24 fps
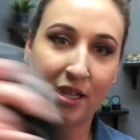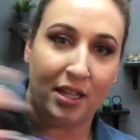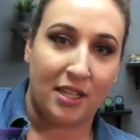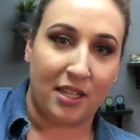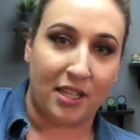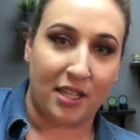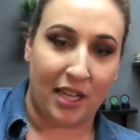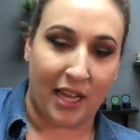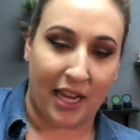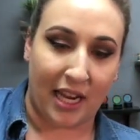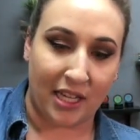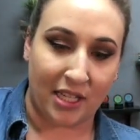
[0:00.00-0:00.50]

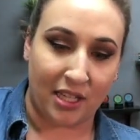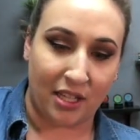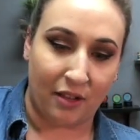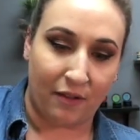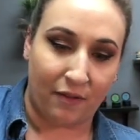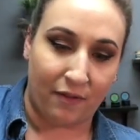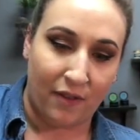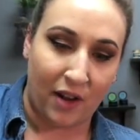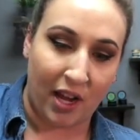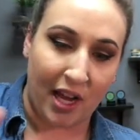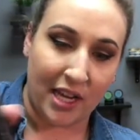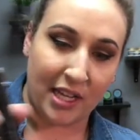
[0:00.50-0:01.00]
till I get to the
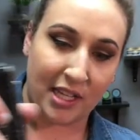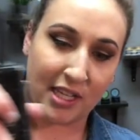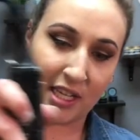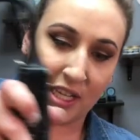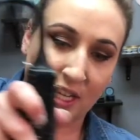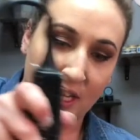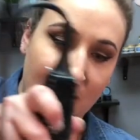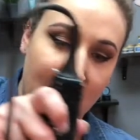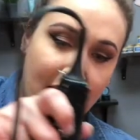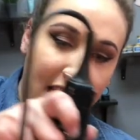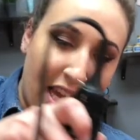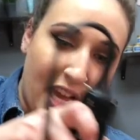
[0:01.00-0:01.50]
front,
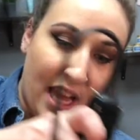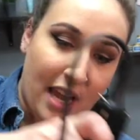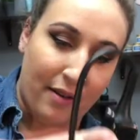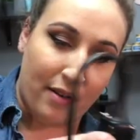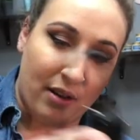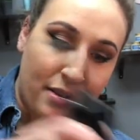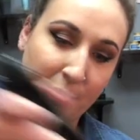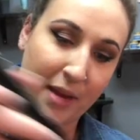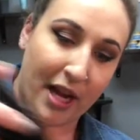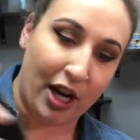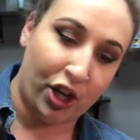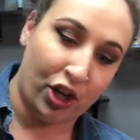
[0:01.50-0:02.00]
and I
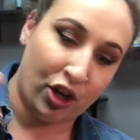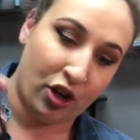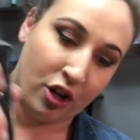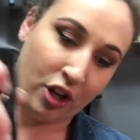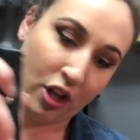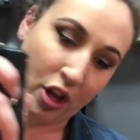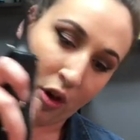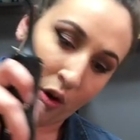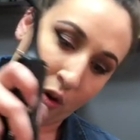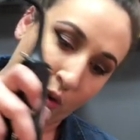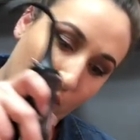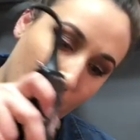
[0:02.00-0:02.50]
wanna make sure to
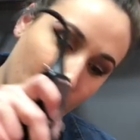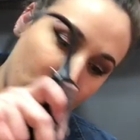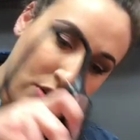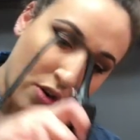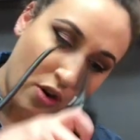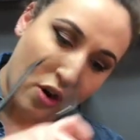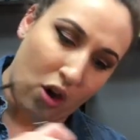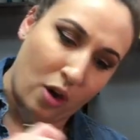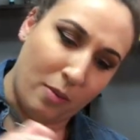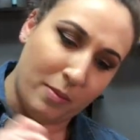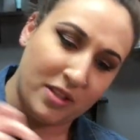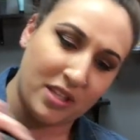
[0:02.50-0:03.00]
go
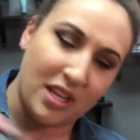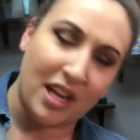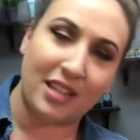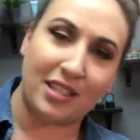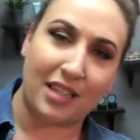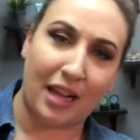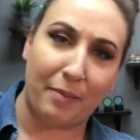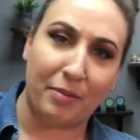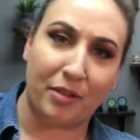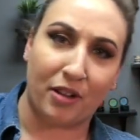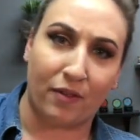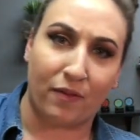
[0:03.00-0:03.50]
almost on
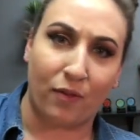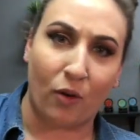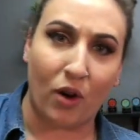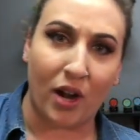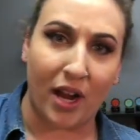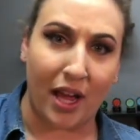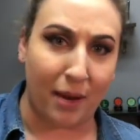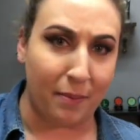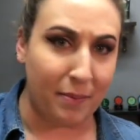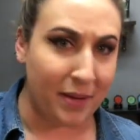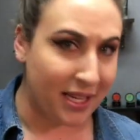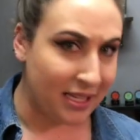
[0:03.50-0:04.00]
top of their
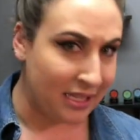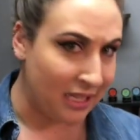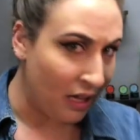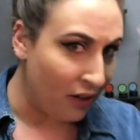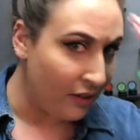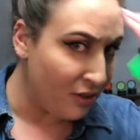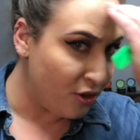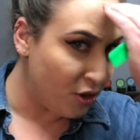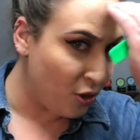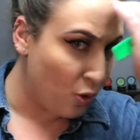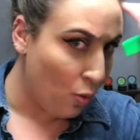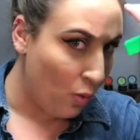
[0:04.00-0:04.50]
forehead, because
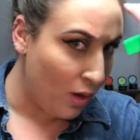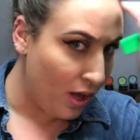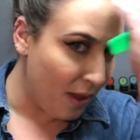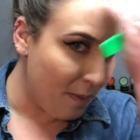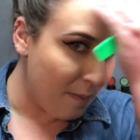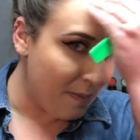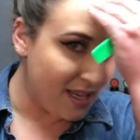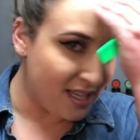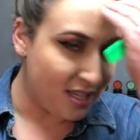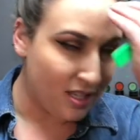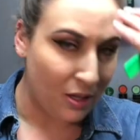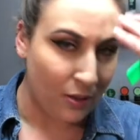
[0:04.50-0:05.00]
otherwise you will
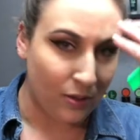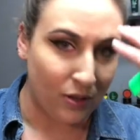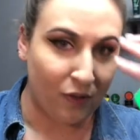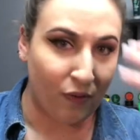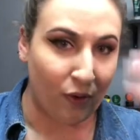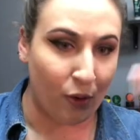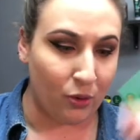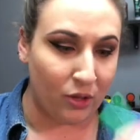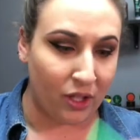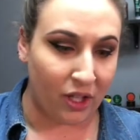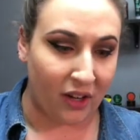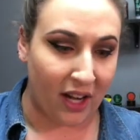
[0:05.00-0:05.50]
miss those
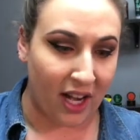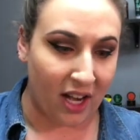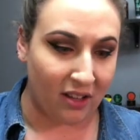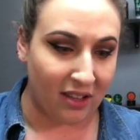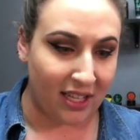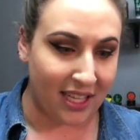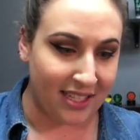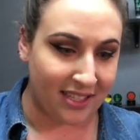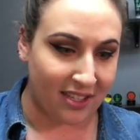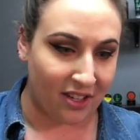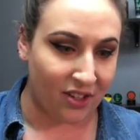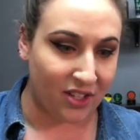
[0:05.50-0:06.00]
few little
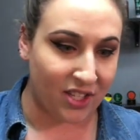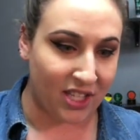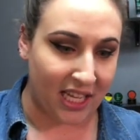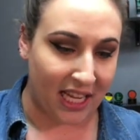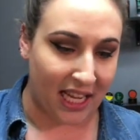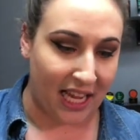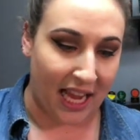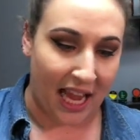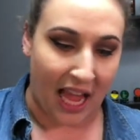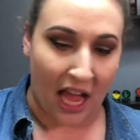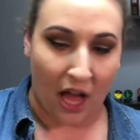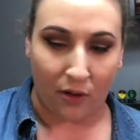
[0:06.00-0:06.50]
hairlines that are
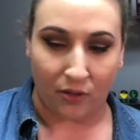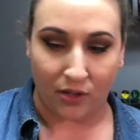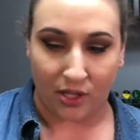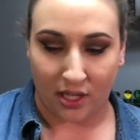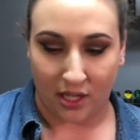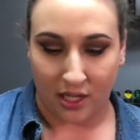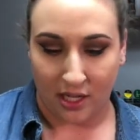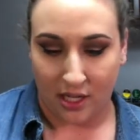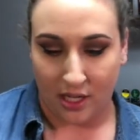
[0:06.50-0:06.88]
sticking out.